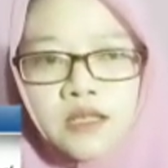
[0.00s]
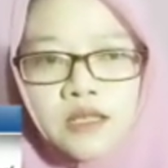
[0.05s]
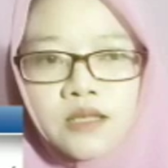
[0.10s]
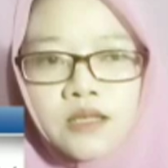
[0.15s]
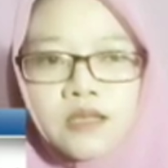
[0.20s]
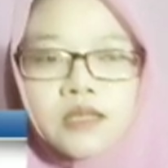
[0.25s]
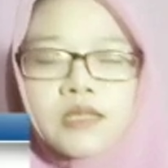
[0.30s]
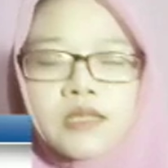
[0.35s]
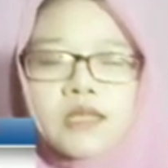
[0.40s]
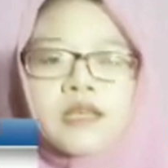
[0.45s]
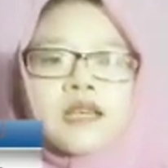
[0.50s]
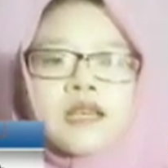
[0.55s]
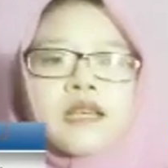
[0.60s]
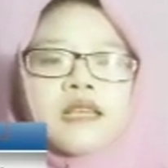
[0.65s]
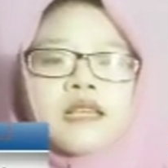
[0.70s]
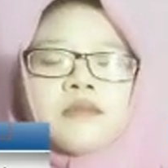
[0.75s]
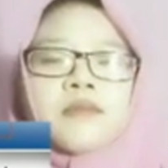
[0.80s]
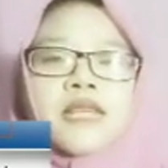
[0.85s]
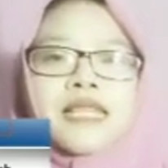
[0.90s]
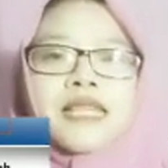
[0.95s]
used in
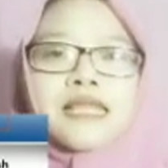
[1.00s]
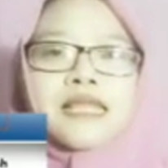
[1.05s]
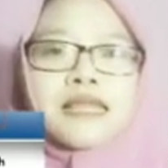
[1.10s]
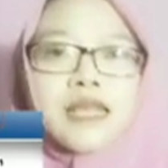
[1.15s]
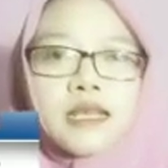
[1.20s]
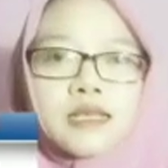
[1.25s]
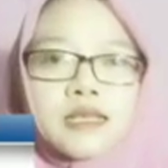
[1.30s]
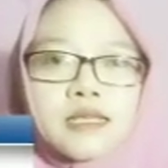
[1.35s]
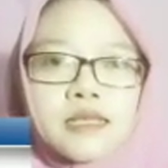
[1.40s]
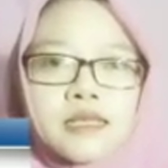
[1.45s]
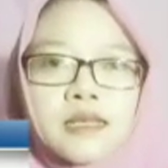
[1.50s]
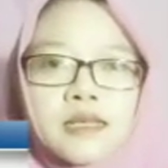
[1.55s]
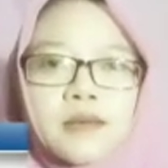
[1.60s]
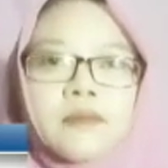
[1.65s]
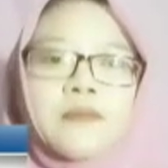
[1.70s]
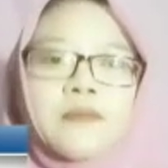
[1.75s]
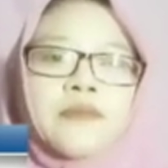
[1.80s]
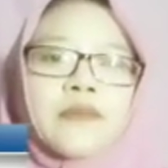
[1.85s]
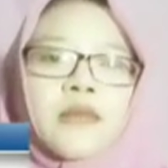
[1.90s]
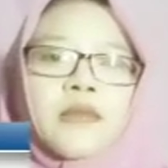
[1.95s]
academic texts.
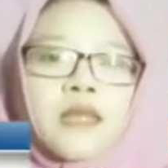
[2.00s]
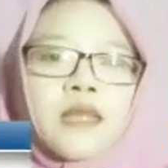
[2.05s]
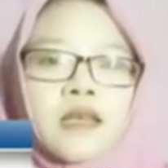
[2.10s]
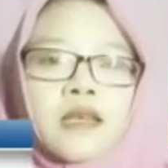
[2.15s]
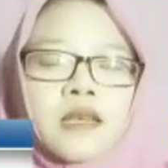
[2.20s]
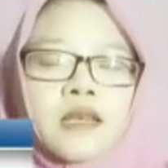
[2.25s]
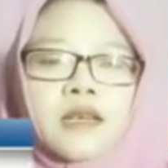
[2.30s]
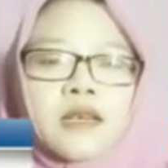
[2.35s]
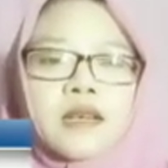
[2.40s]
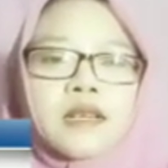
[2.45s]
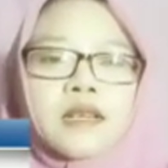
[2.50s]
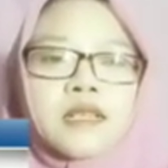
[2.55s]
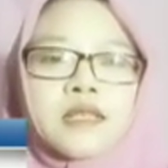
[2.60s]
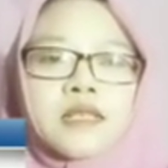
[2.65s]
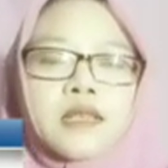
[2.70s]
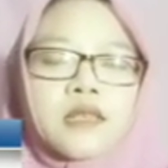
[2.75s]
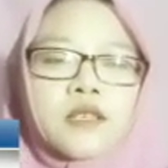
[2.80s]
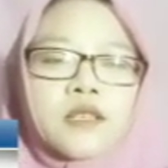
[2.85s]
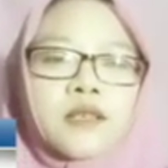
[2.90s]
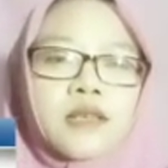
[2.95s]

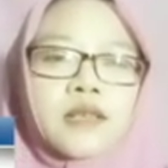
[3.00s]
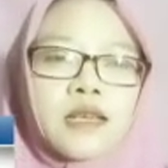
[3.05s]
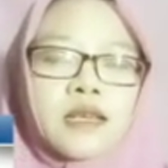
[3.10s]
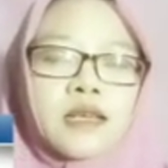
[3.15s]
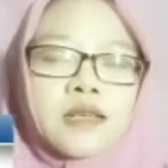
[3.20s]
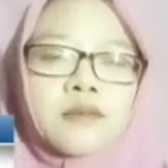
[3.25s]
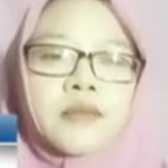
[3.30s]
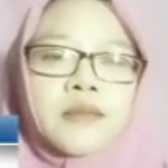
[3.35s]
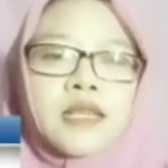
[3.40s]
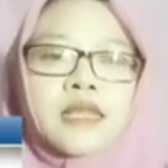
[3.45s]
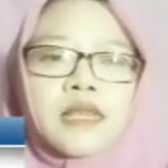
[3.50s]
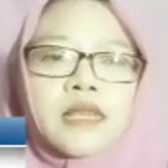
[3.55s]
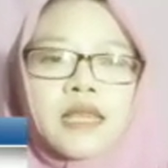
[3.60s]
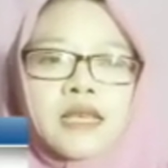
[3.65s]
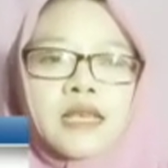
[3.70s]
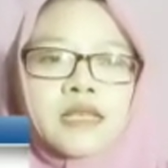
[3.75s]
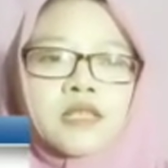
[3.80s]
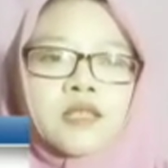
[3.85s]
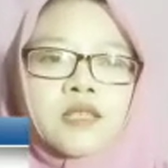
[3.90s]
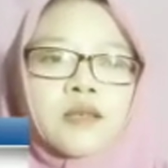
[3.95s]
Research on academic
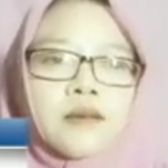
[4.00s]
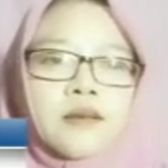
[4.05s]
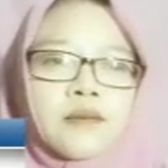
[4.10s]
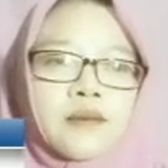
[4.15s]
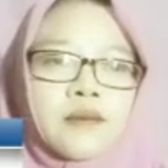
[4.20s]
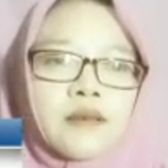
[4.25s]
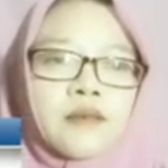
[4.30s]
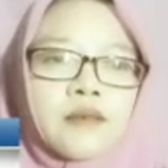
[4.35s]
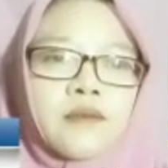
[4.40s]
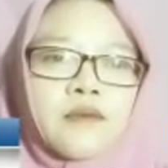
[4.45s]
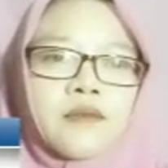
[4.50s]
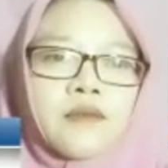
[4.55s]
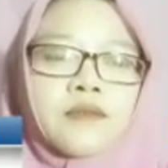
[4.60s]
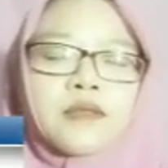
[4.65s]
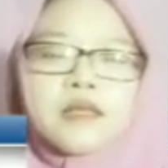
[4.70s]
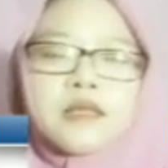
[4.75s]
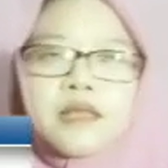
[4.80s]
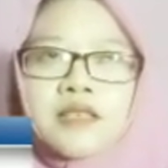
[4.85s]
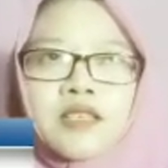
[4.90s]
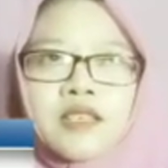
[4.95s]
texts,
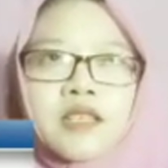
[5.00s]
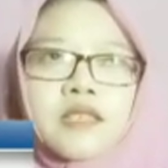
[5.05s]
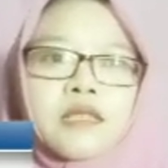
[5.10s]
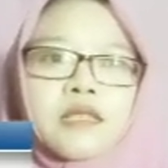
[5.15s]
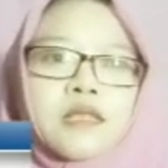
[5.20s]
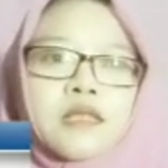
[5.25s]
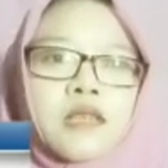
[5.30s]
such as